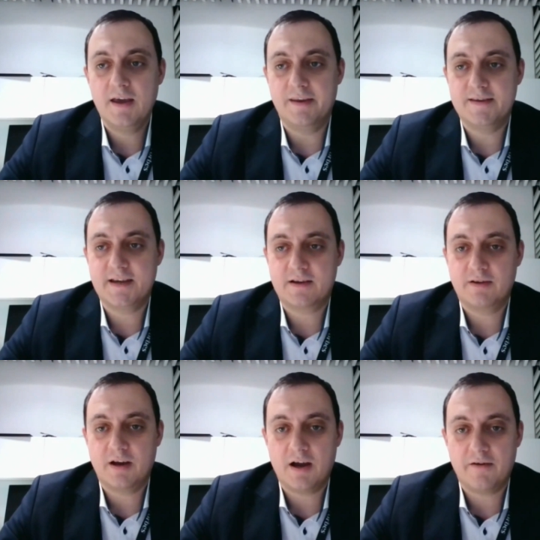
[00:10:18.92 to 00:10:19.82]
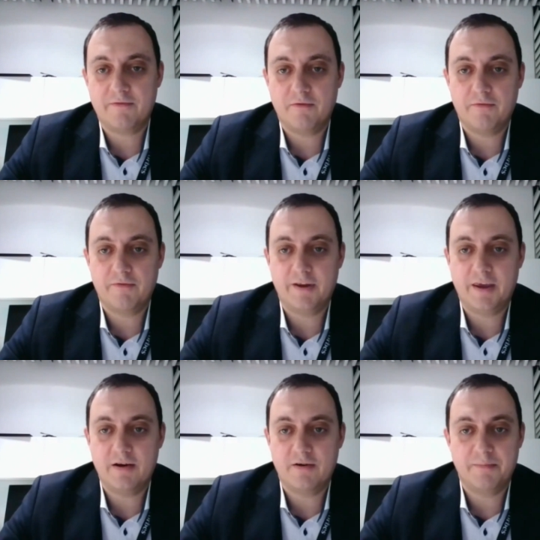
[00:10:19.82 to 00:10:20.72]
In the second half of the
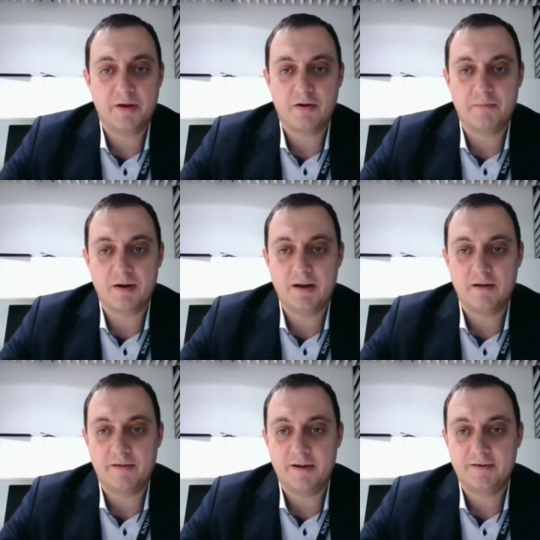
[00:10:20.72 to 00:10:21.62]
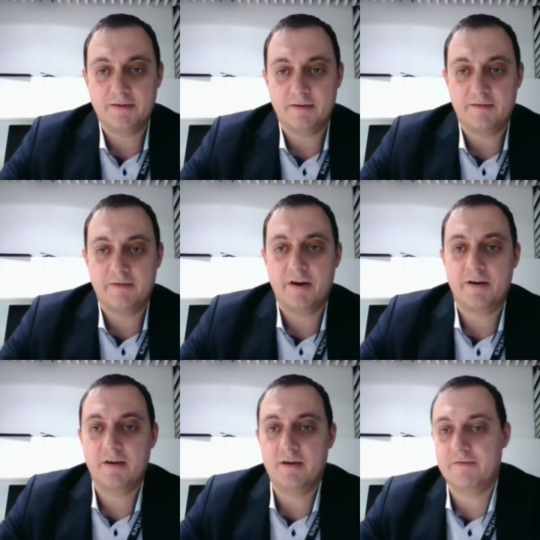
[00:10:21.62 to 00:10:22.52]
year, it became clear that uh, the
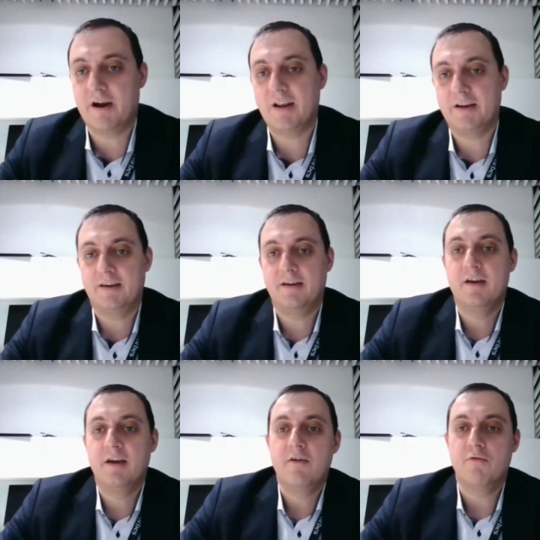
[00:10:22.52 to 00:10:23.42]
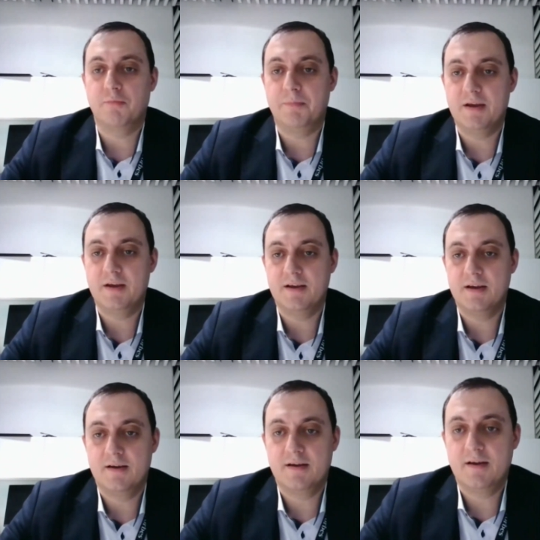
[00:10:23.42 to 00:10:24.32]
reality would be
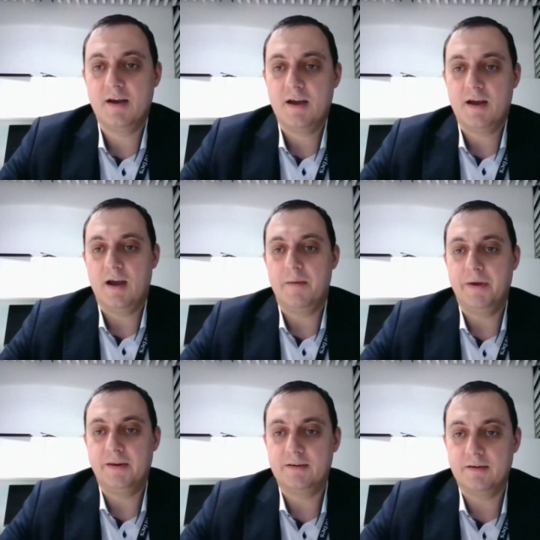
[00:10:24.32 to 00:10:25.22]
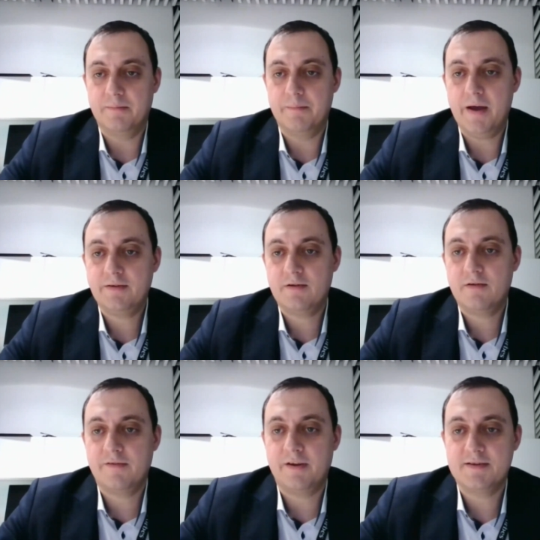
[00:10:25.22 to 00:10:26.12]
uh, a bit uh,
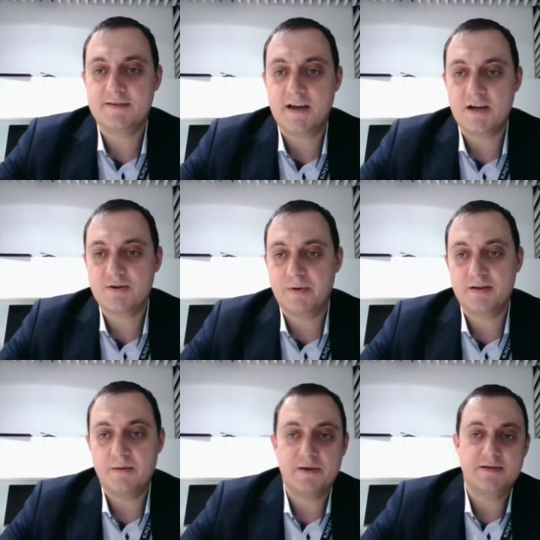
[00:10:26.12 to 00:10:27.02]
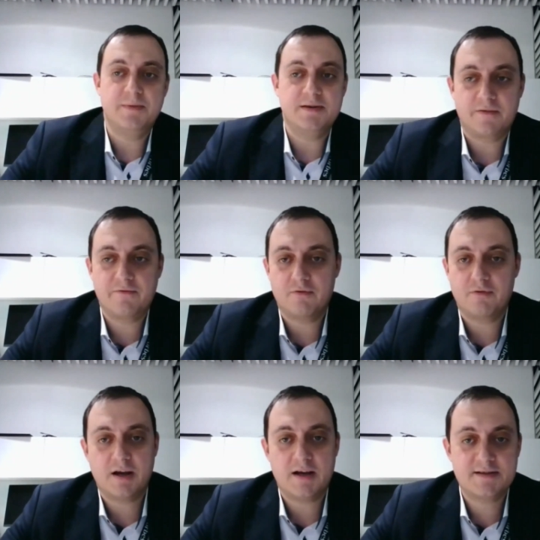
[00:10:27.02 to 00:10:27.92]
better than such pessimistic
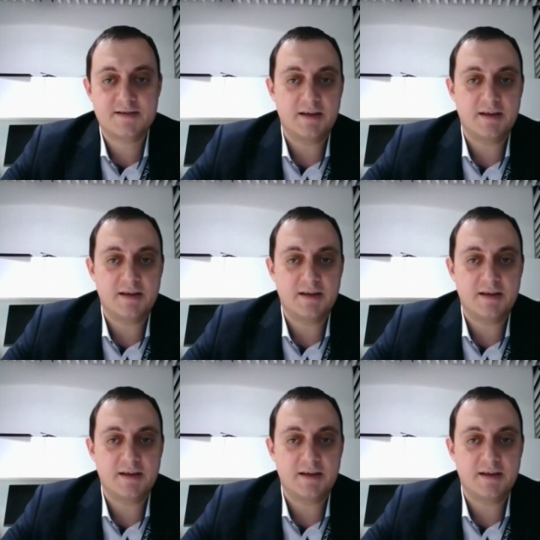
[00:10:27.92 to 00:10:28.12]
forecasts.